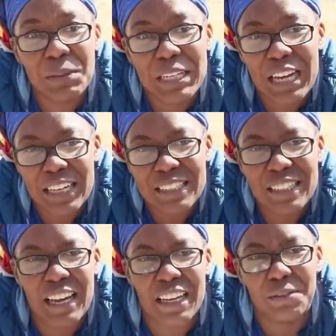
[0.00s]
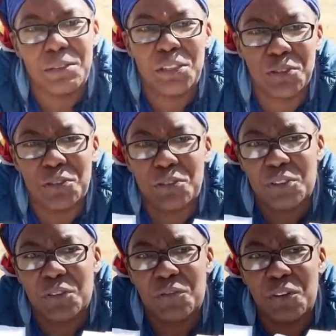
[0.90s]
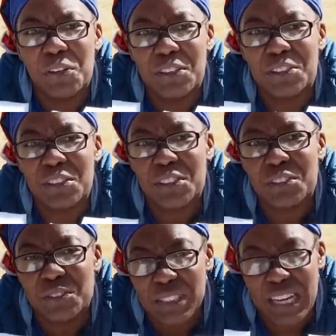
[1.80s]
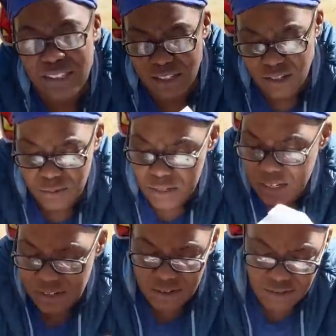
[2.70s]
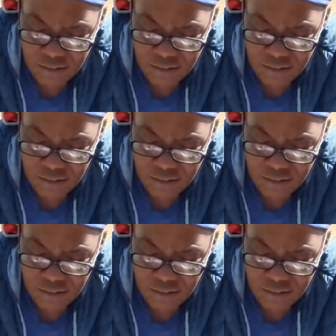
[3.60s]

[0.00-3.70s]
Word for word: to be an excellent item to use for this little test situation.